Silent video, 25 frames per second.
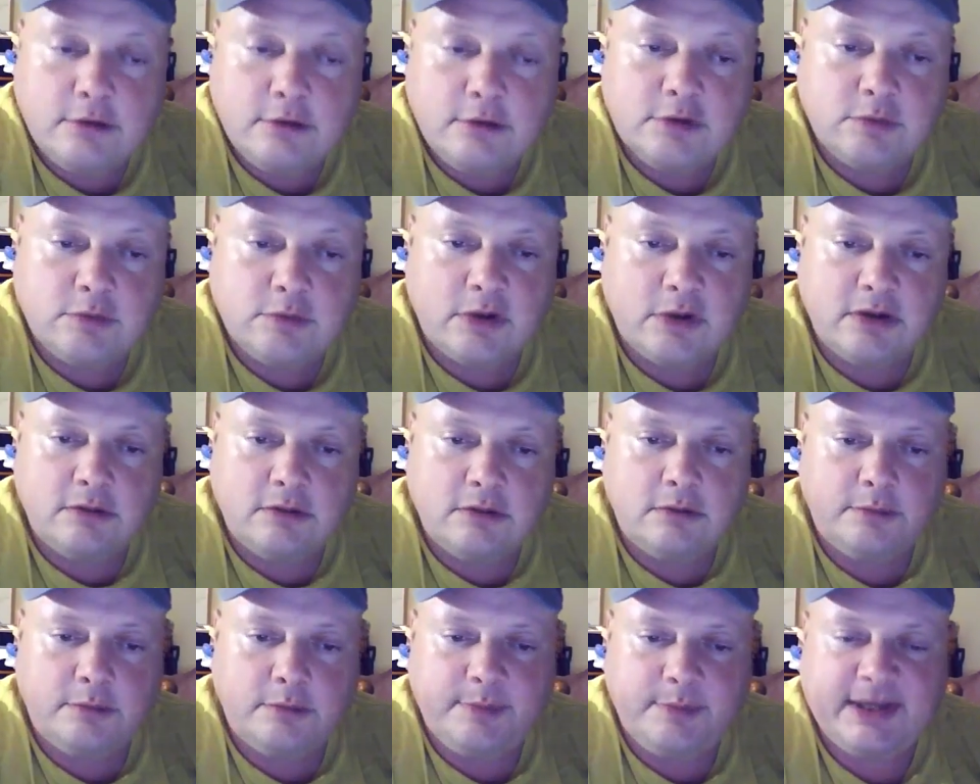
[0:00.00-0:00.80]
who was one
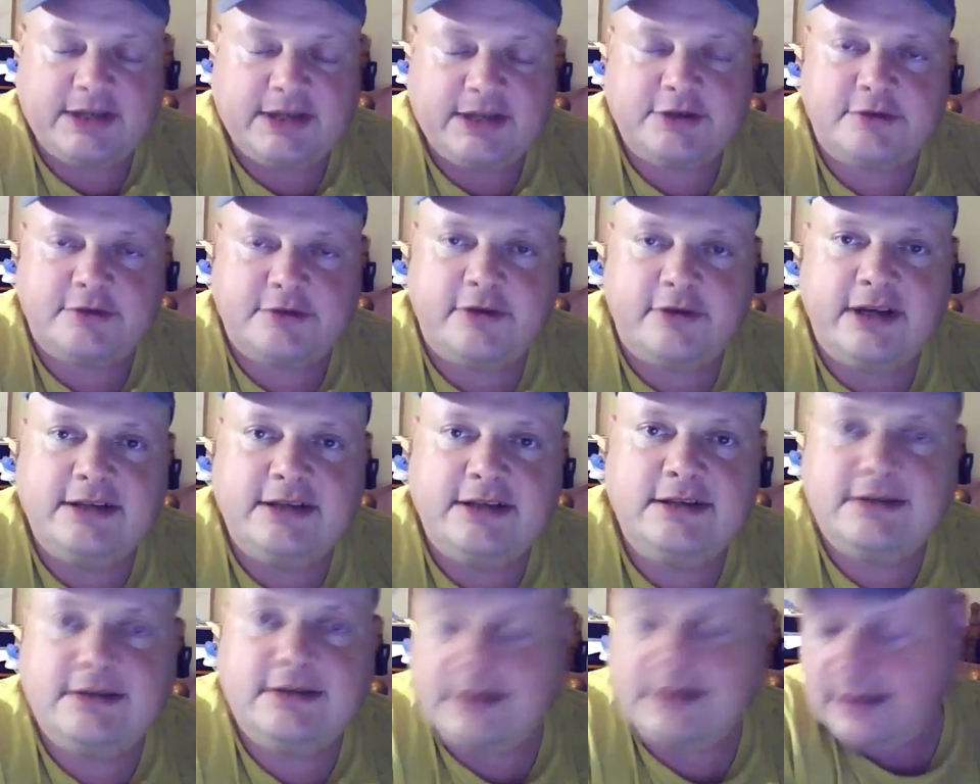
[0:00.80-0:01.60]
of the biggest
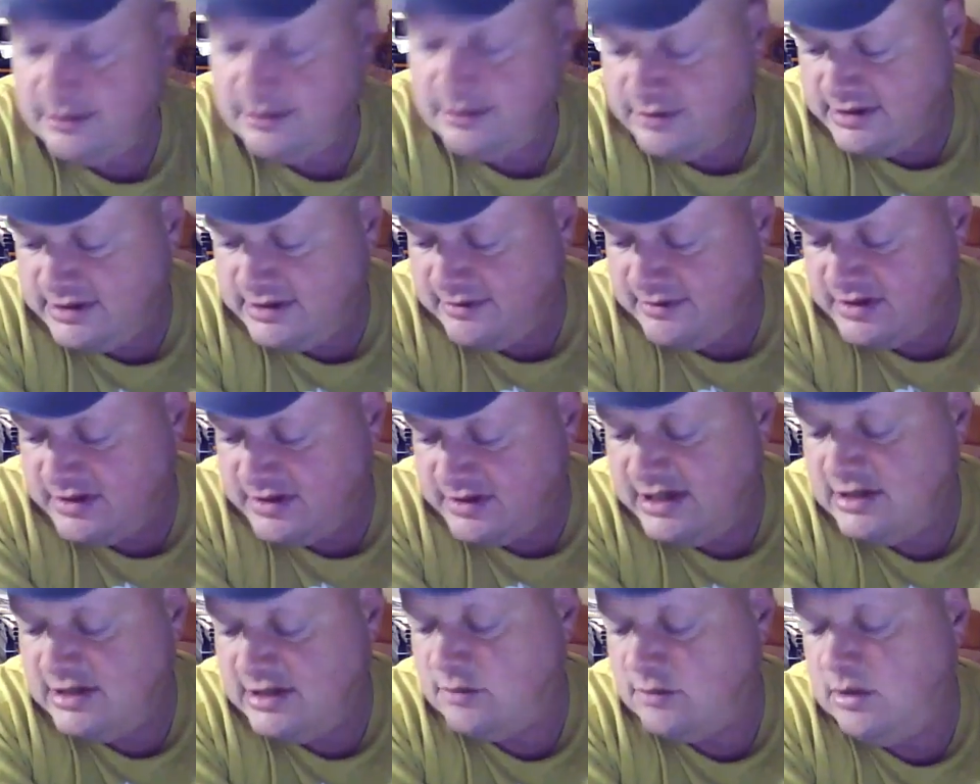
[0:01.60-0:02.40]
traitors the country's ever
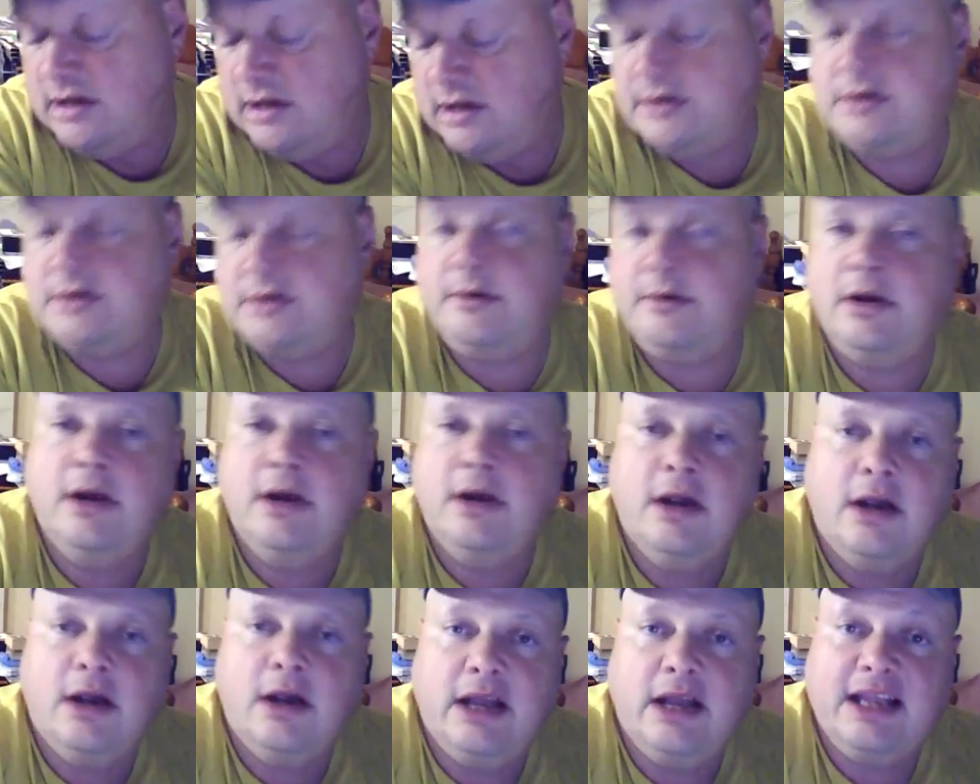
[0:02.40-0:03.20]
seen, as well as
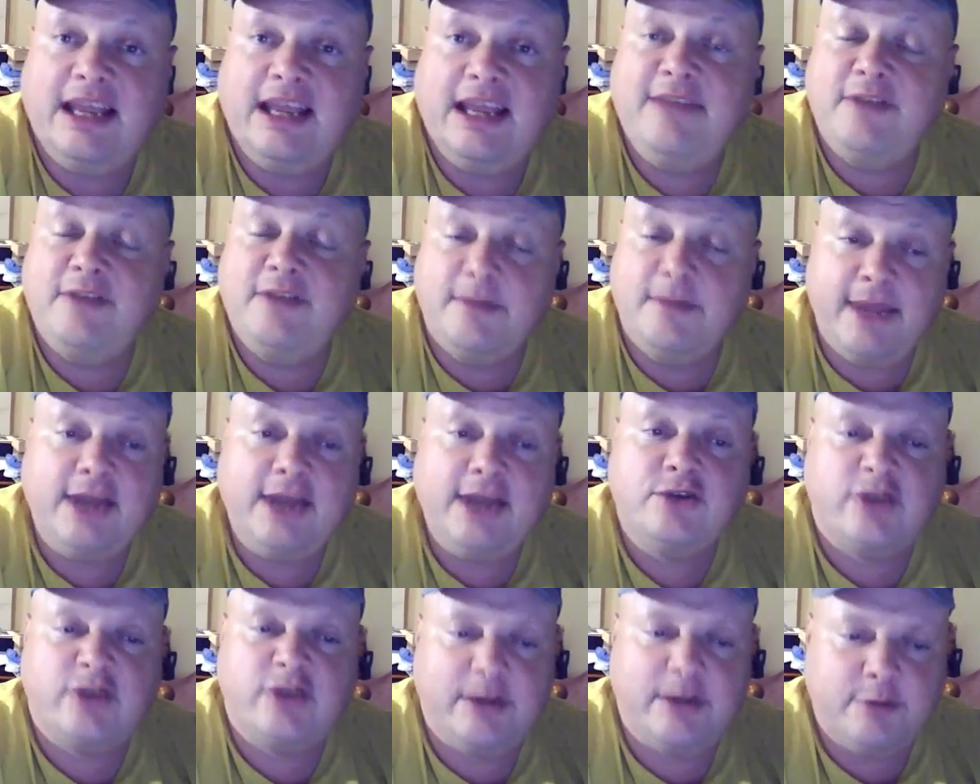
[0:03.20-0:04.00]
even the
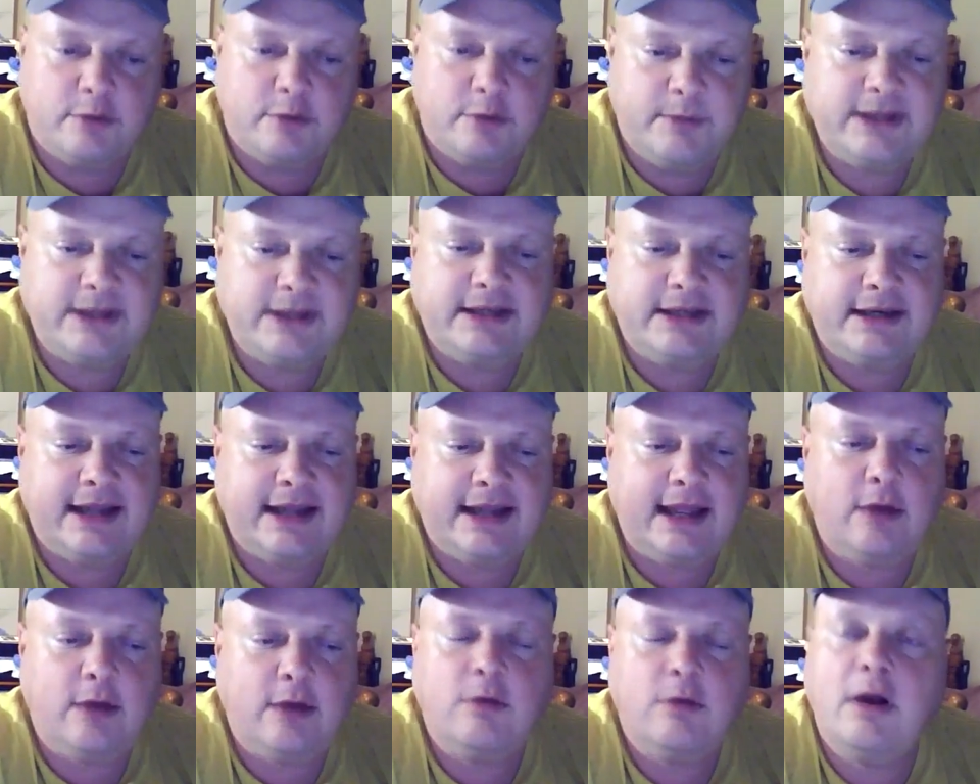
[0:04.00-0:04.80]
mainstream are admitting
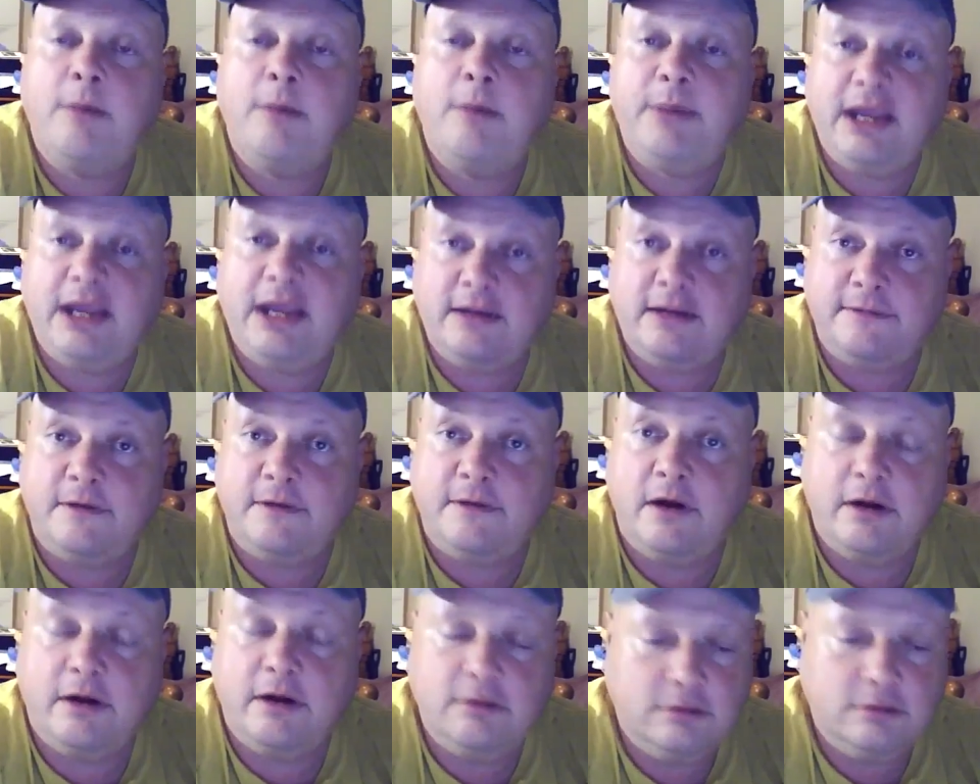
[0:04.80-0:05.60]
now, a
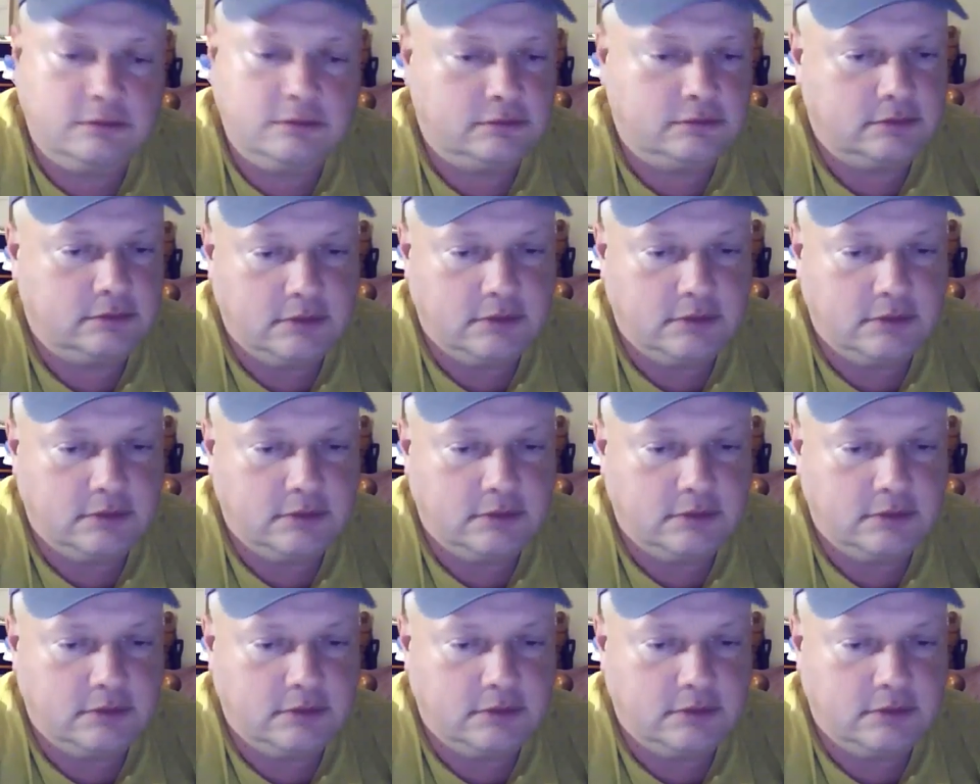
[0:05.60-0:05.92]
paedophile.